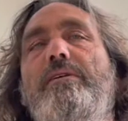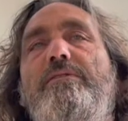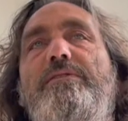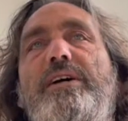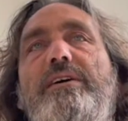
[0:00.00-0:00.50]

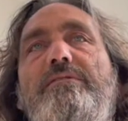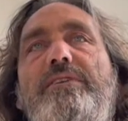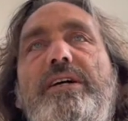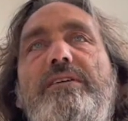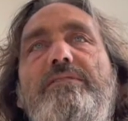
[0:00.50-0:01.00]
Fun,
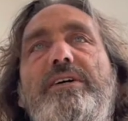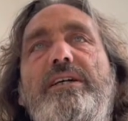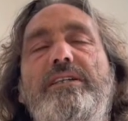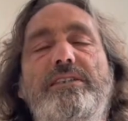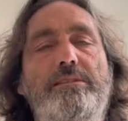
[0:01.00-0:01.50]
fun,
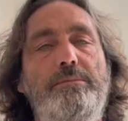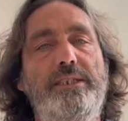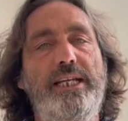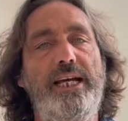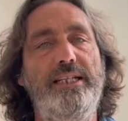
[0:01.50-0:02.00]
fun, till my
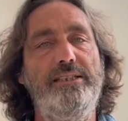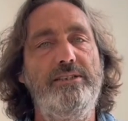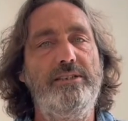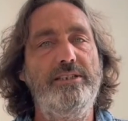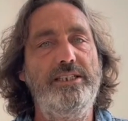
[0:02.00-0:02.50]
daddy
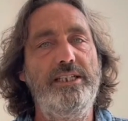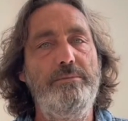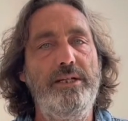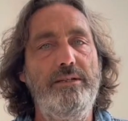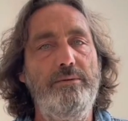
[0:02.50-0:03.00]
took the tea
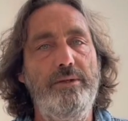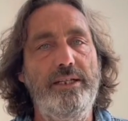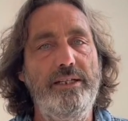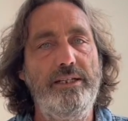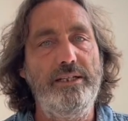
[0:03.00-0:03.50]
bed
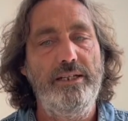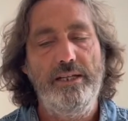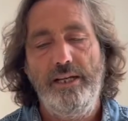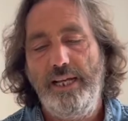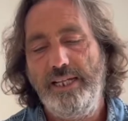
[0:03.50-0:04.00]
away.
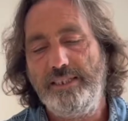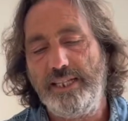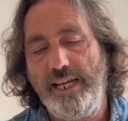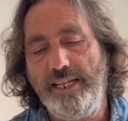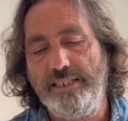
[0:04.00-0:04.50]
It's,
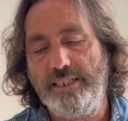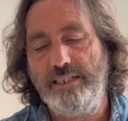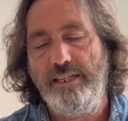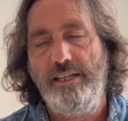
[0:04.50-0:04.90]
it's,